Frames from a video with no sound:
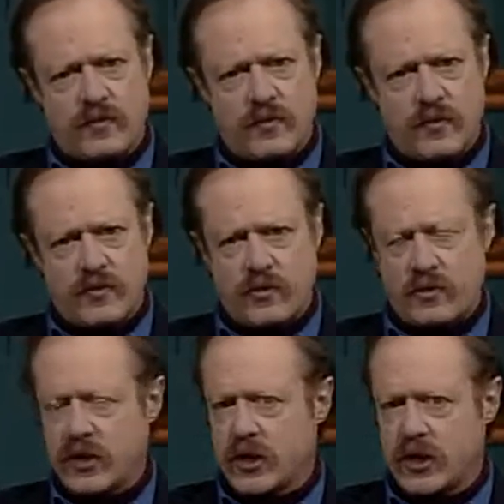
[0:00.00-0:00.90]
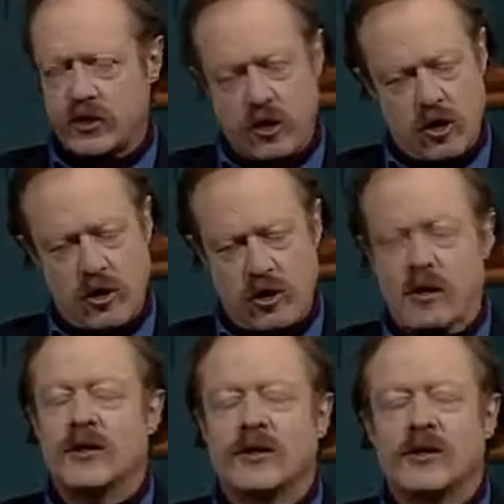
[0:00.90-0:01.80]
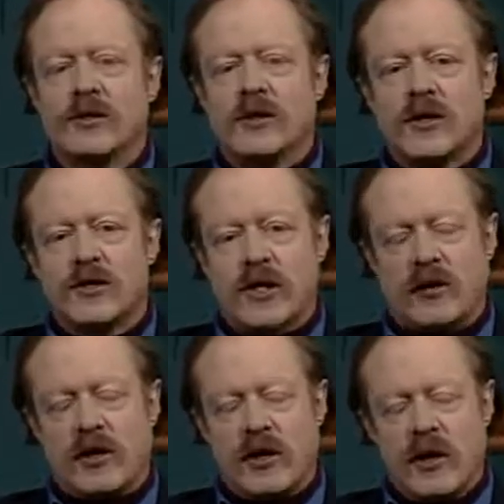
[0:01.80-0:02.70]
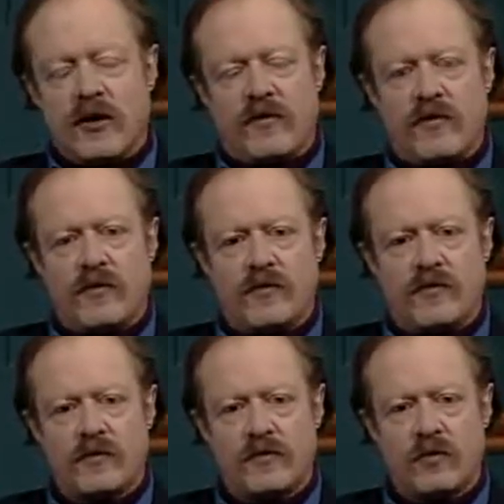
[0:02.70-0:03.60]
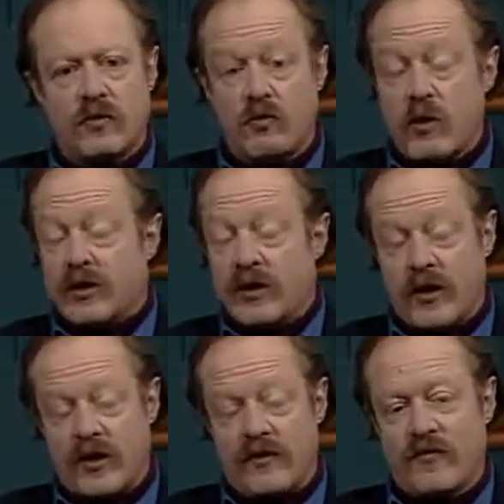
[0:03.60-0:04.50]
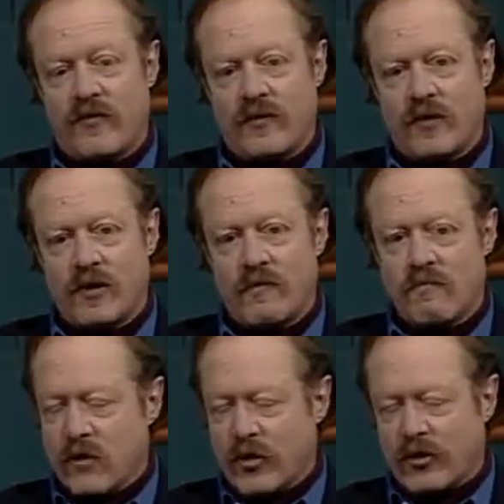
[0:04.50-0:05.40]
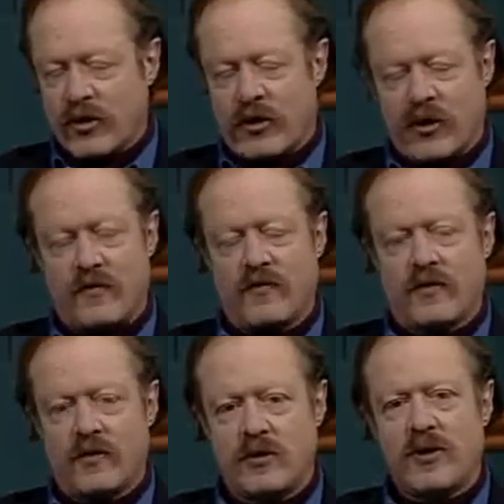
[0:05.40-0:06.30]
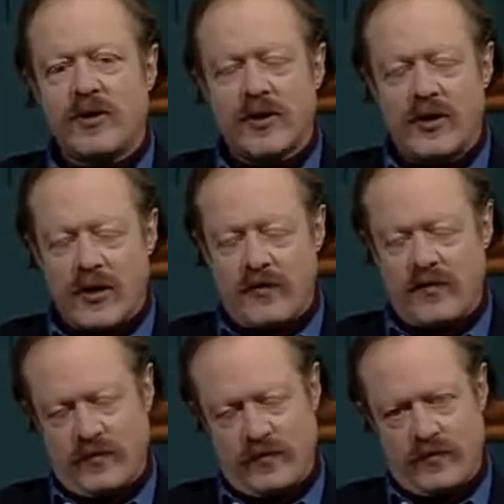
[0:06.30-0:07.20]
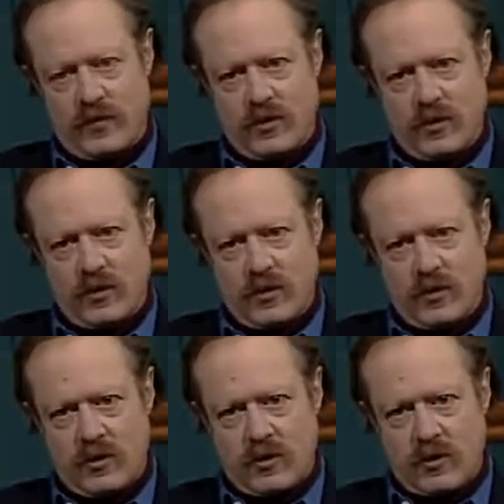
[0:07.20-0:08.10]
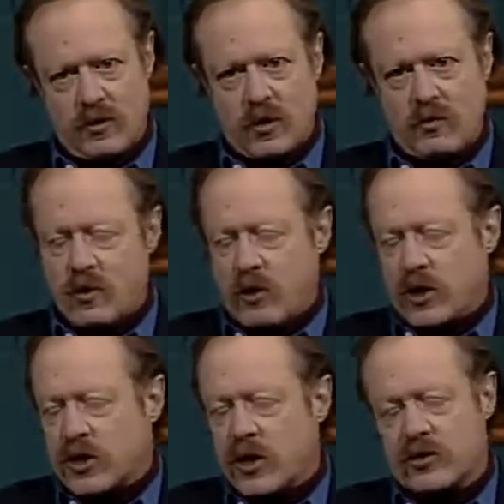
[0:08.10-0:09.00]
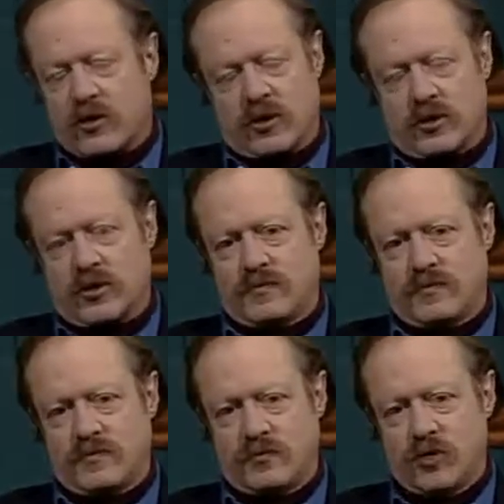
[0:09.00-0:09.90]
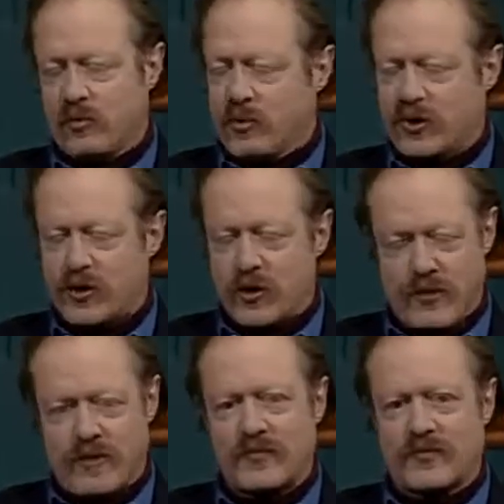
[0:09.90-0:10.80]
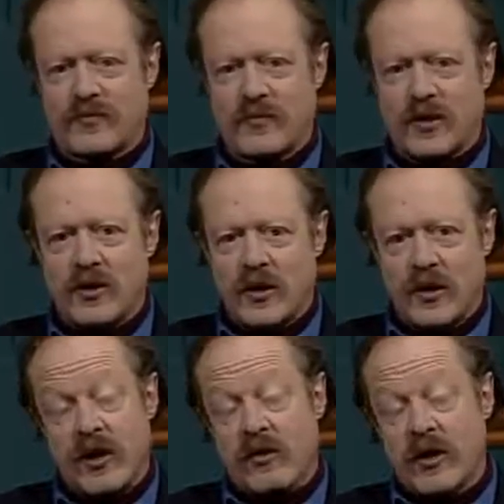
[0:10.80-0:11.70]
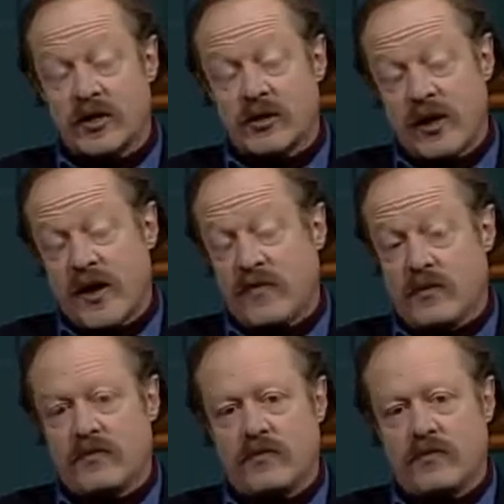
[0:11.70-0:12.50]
through his or her daily life, weekly life, monthly life, yearly life, we watch our dogs, whom we adore, now at age 11.